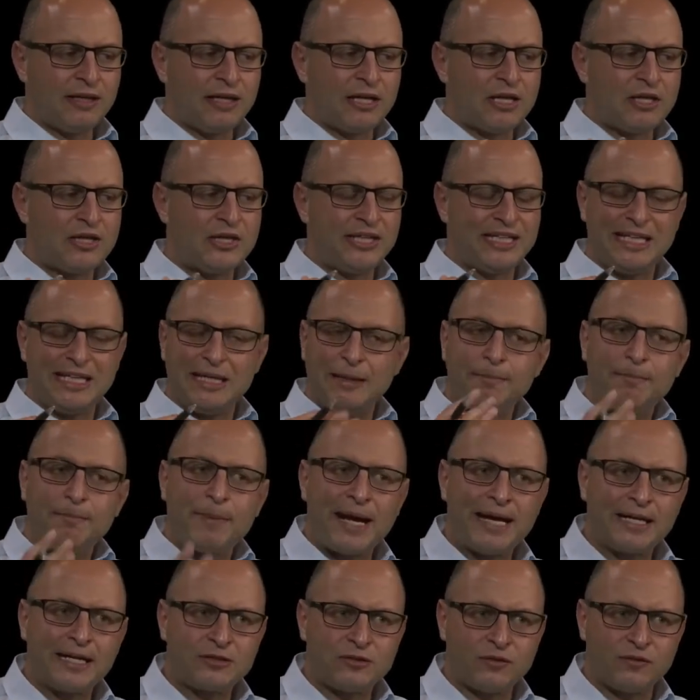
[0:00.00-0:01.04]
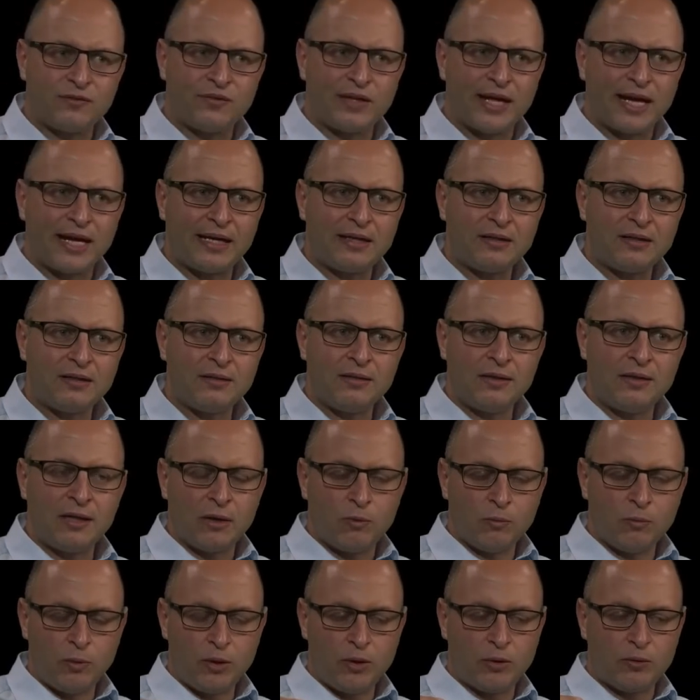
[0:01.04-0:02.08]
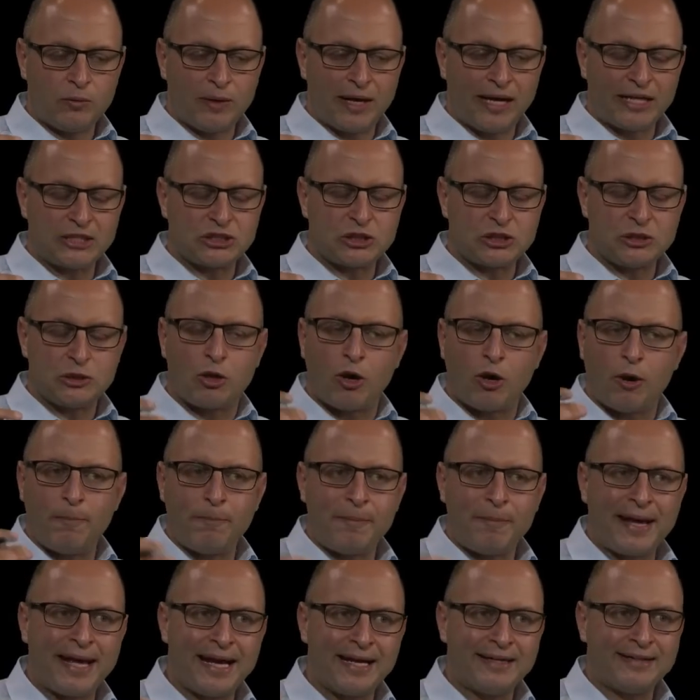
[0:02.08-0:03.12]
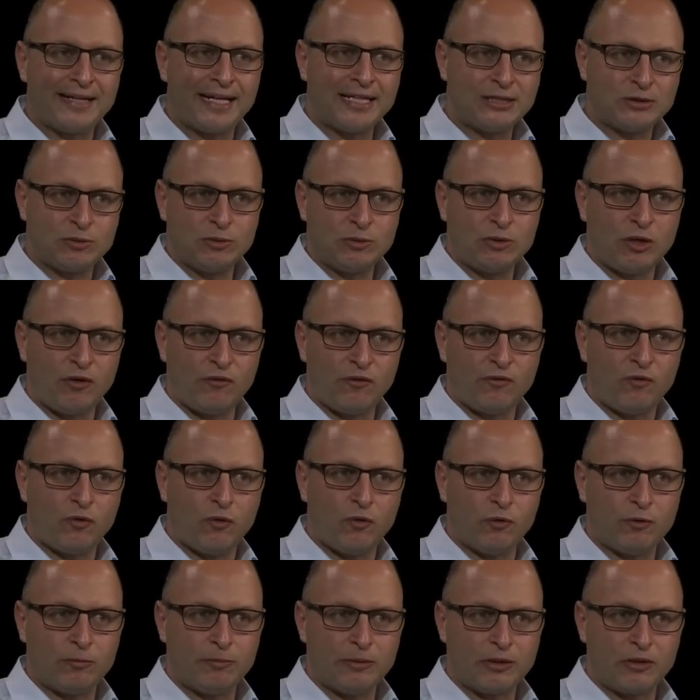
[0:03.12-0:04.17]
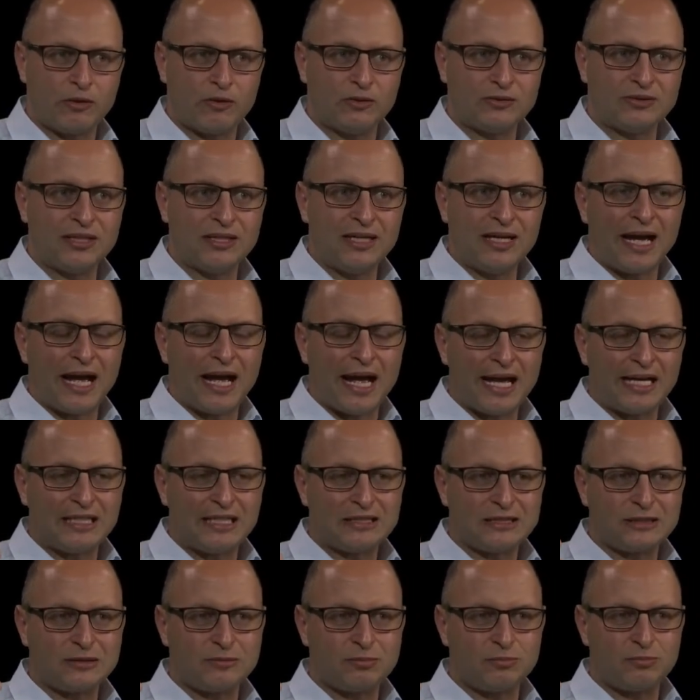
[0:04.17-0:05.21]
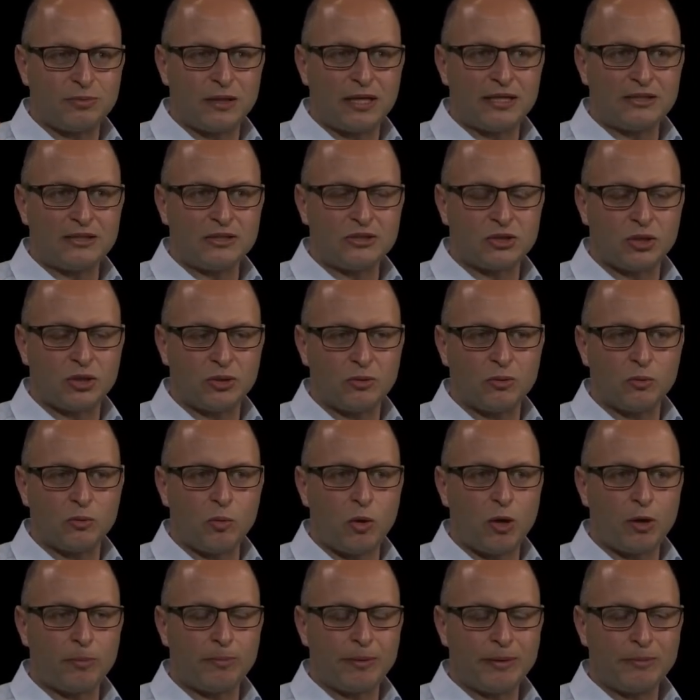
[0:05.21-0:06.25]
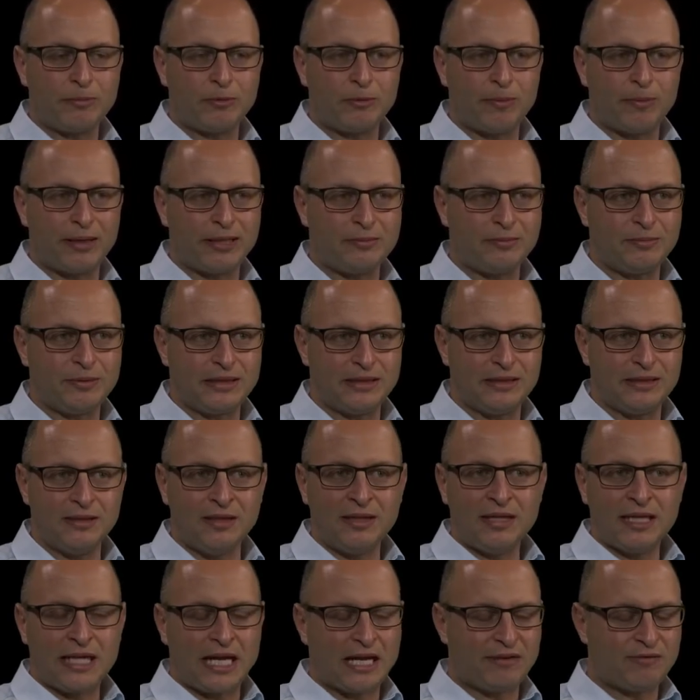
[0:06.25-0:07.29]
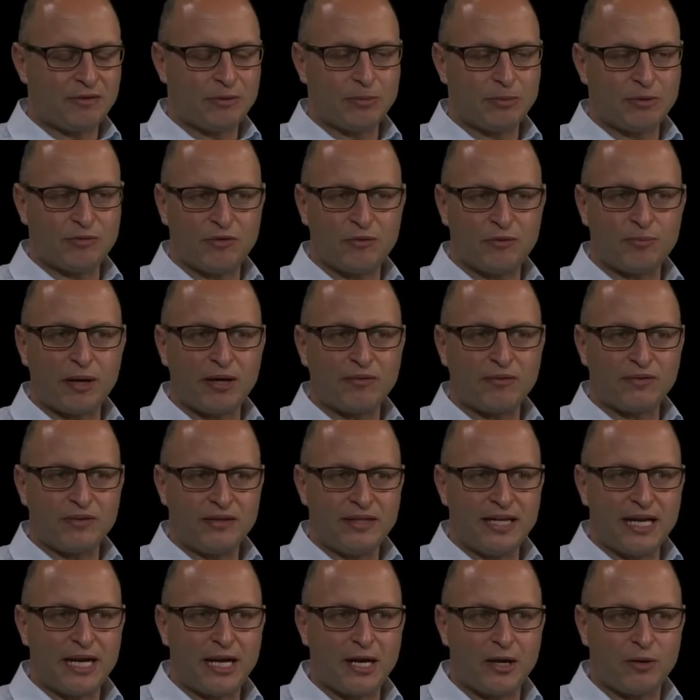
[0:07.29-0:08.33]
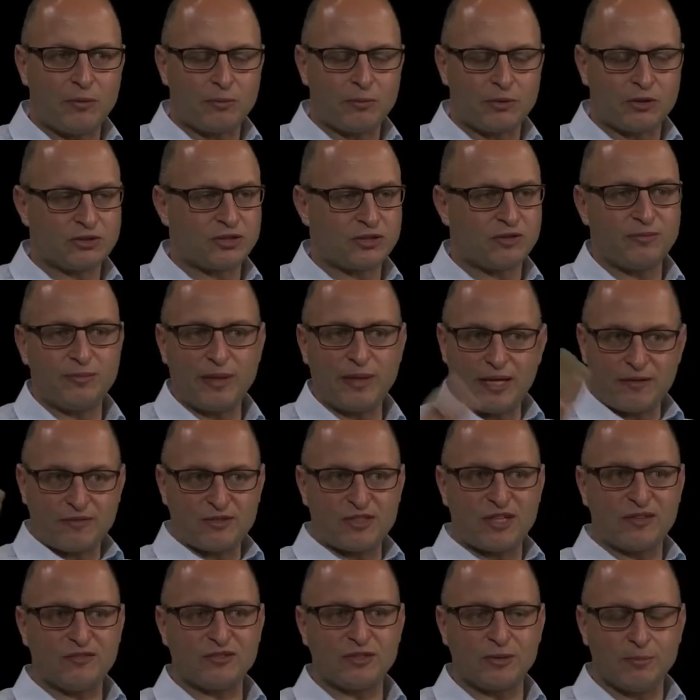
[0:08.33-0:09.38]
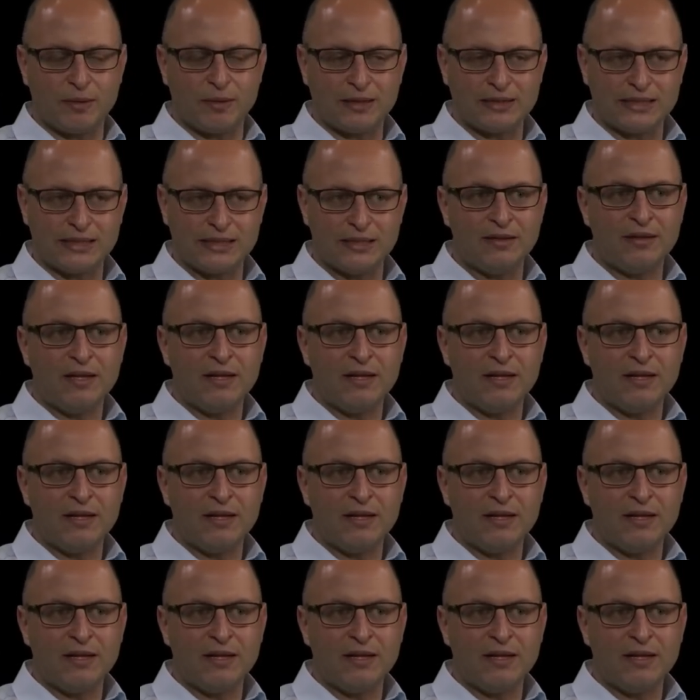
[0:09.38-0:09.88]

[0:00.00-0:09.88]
the impact of that will actually compound as we go forward because as so while people may be having a bit of a buffer now because they may have saved some money